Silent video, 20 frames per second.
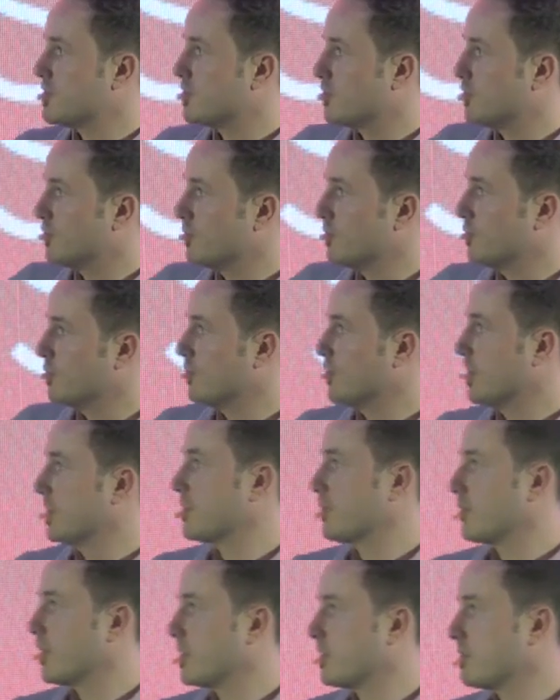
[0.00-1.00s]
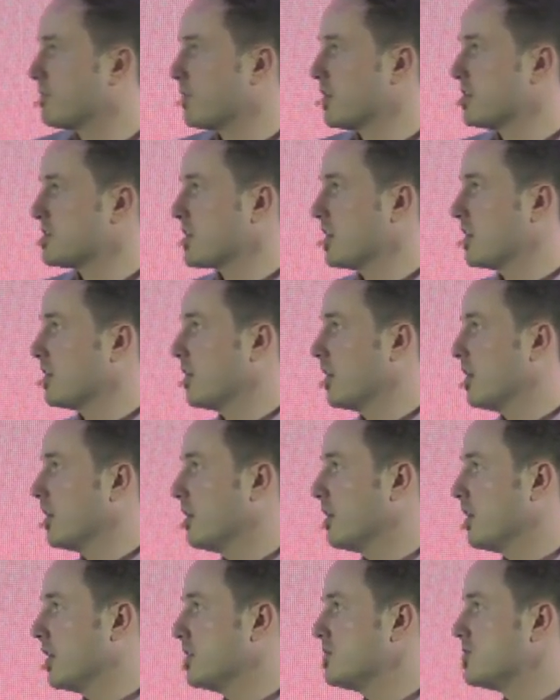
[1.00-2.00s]
to integrate inference
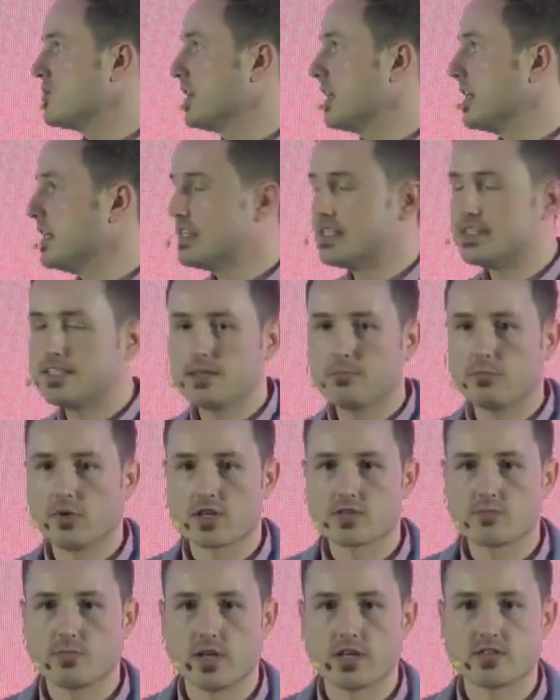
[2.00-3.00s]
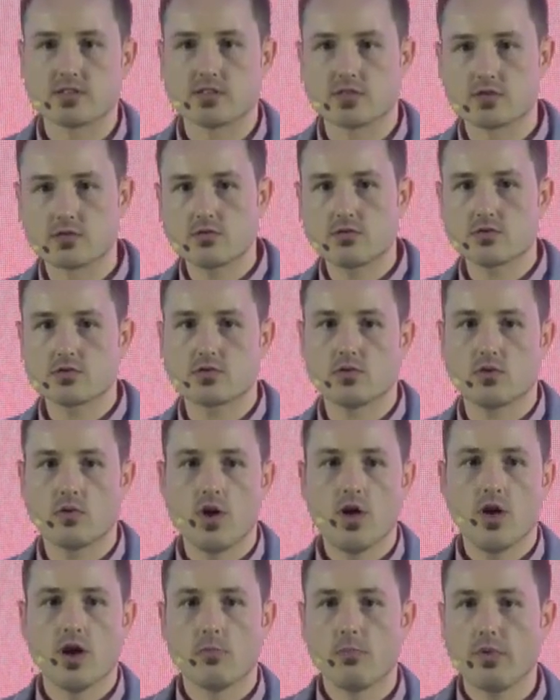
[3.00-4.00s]
engine is C++. There's also
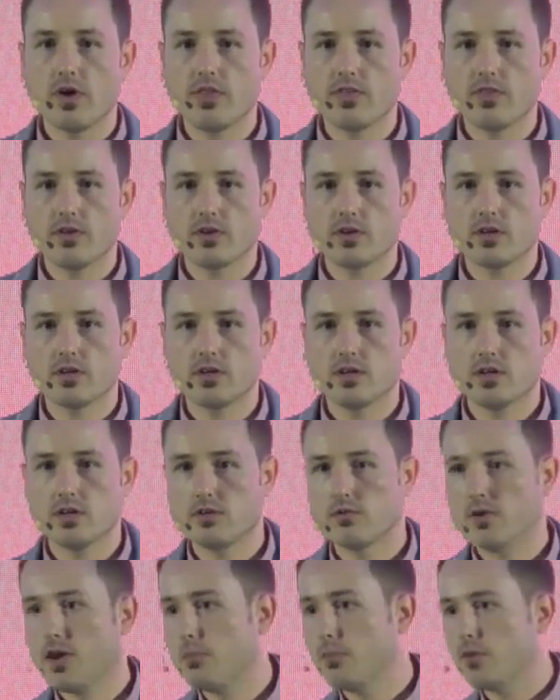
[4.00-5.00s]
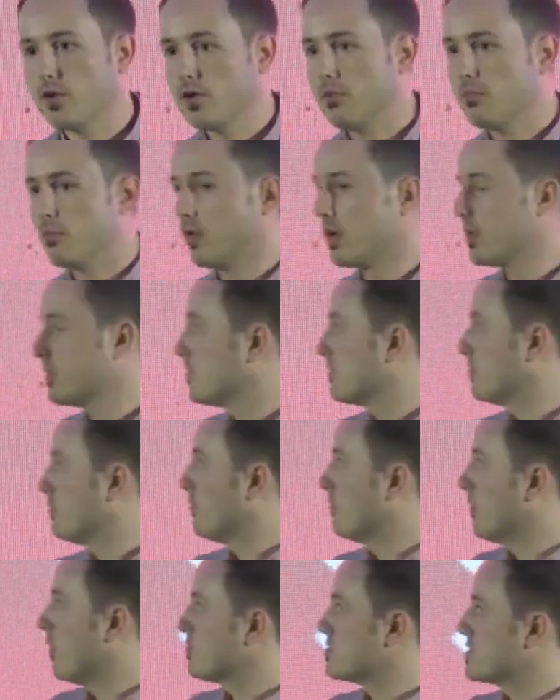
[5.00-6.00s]
a Python wrapper, but
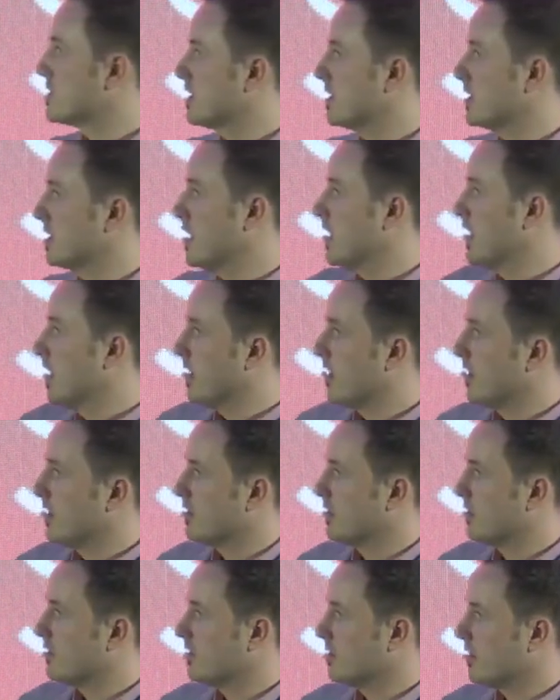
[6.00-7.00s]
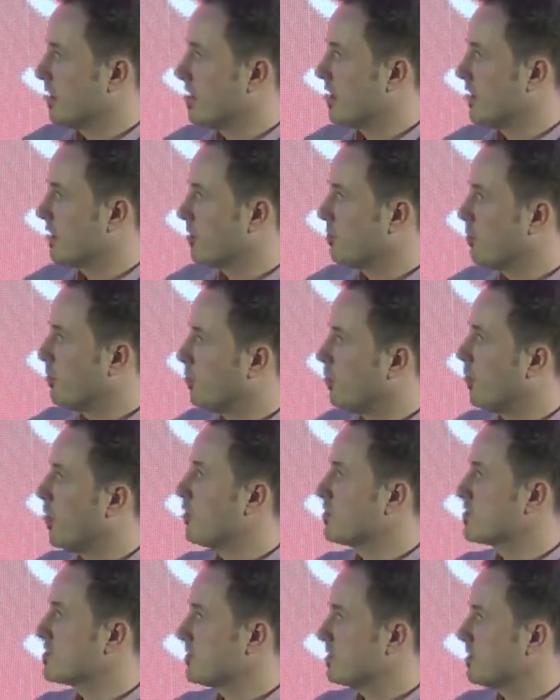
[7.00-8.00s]
mostly, and I think
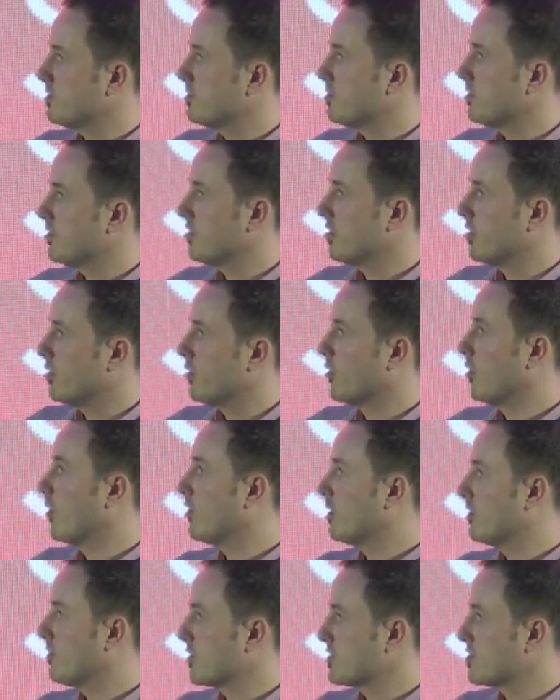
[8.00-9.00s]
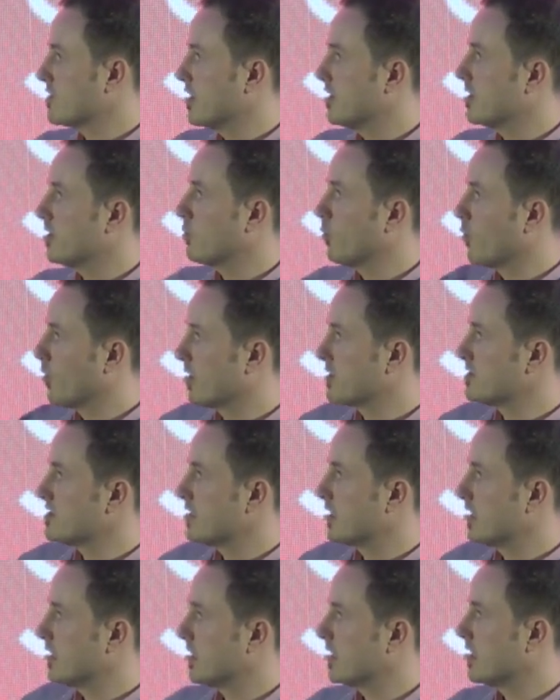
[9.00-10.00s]
most of the, or all the functionality works
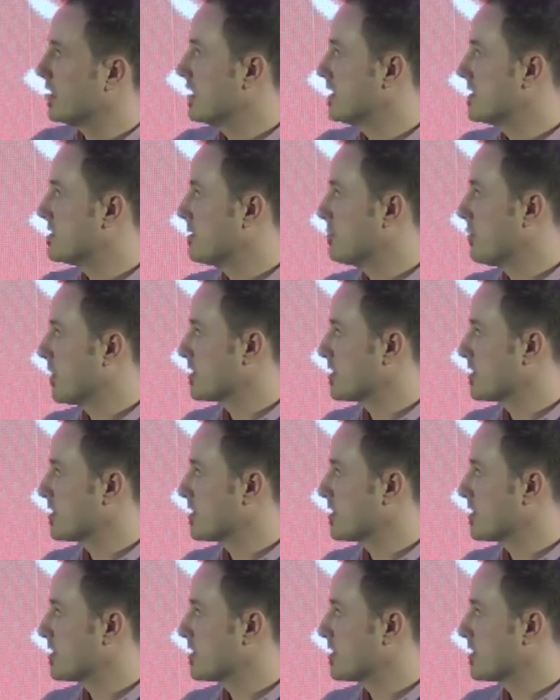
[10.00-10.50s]
in C++.